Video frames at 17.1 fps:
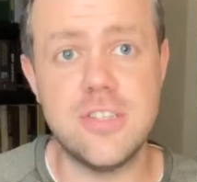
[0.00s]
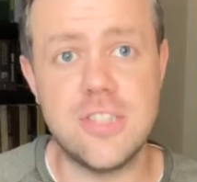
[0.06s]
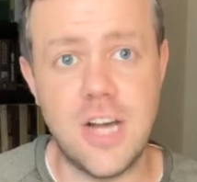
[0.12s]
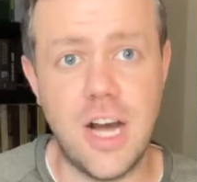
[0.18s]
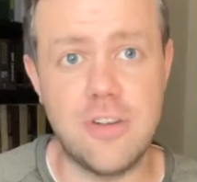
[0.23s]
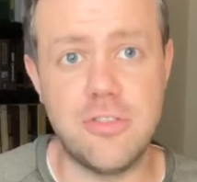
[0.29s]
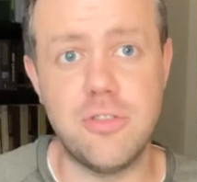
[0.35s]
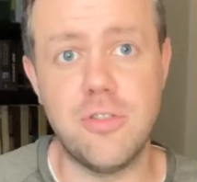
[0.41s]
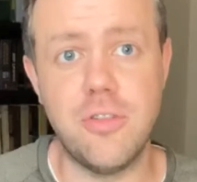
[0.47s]

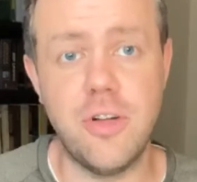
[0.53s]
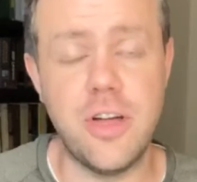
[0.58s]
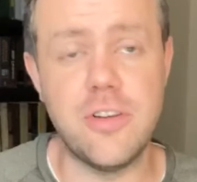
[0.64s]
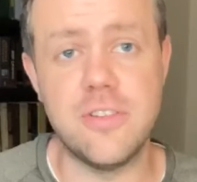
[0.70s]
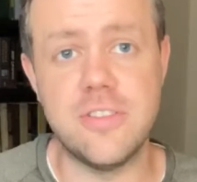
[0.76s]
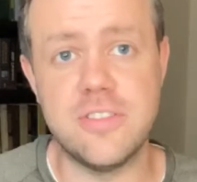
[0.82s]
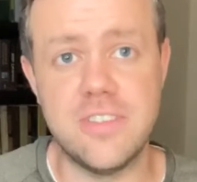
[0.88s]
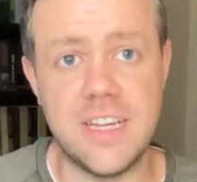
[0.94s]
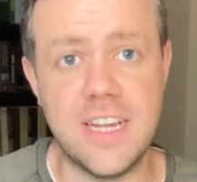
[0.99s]
doctrinal
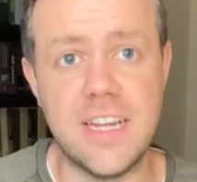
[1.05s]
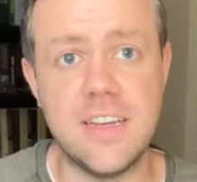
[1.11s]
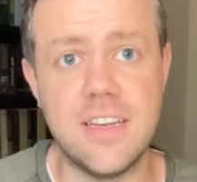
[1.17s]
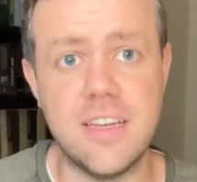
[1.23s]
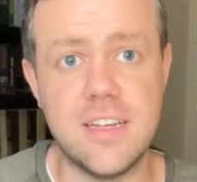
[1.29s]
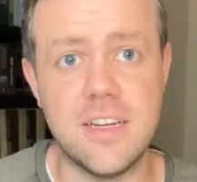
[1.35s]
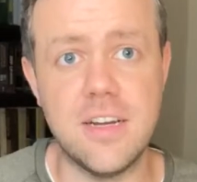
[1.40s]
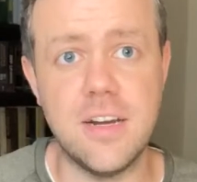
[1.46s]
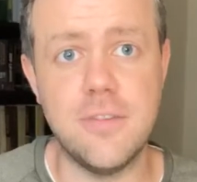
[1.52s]

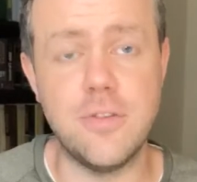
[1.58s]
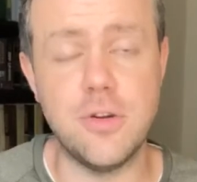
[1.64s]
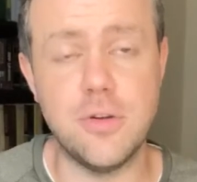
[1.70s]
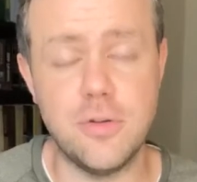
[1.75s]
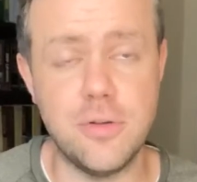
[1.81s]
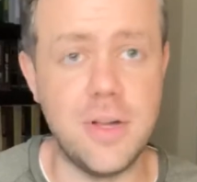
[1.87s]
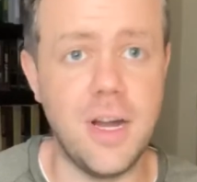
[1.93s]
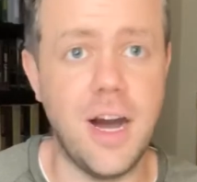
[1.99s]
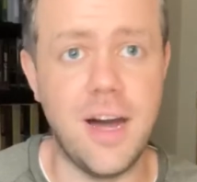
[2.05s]
understanding of
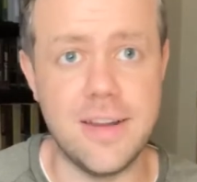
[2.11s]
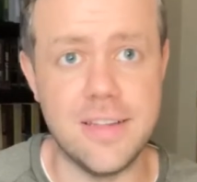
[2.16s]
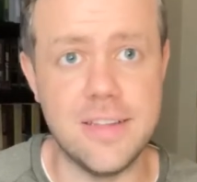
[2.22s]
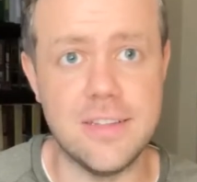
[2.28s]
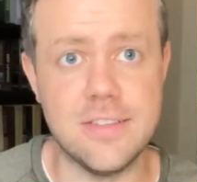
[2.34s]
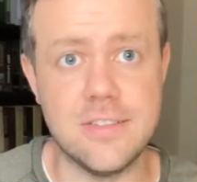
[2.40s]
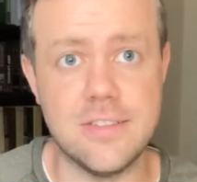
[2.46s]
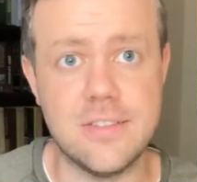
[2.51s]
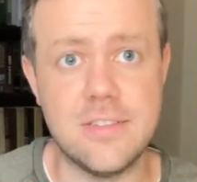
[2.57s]
who God
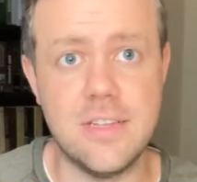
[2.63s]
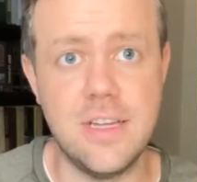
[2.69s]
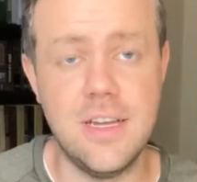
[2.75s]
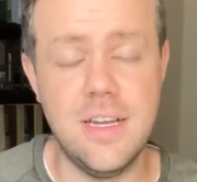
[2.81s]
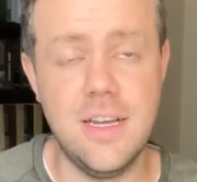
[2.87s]
is.